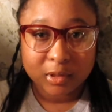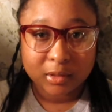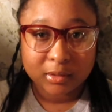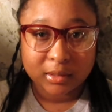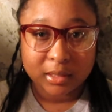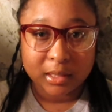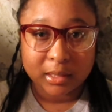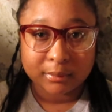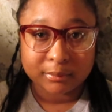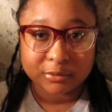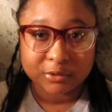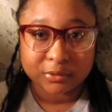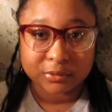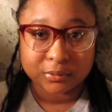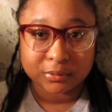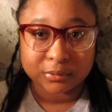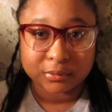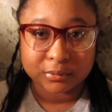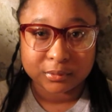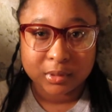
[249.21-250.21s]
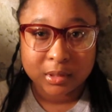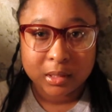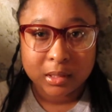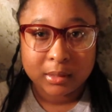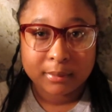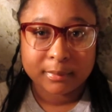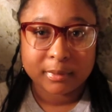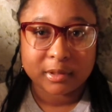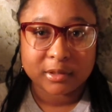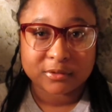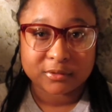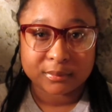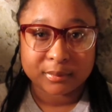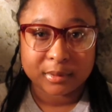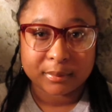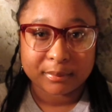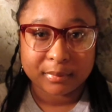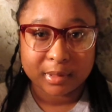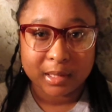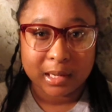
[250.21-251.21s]
the M2, because
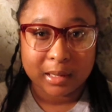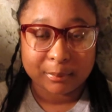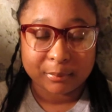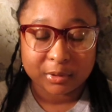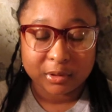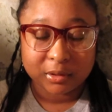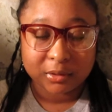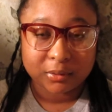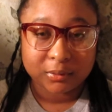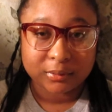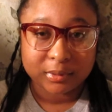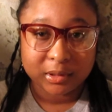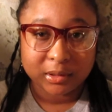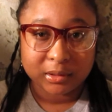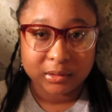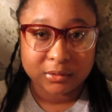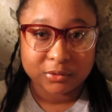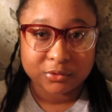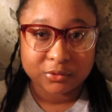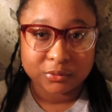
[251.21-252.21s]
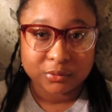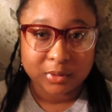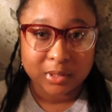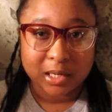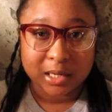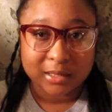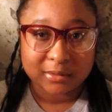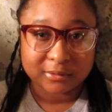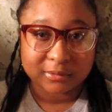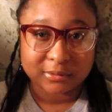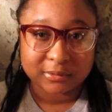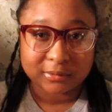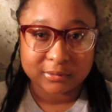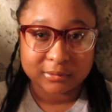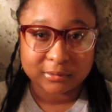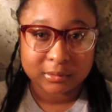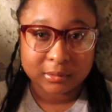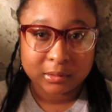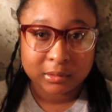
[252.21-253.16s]
remember, I'm gonna only need 2 classes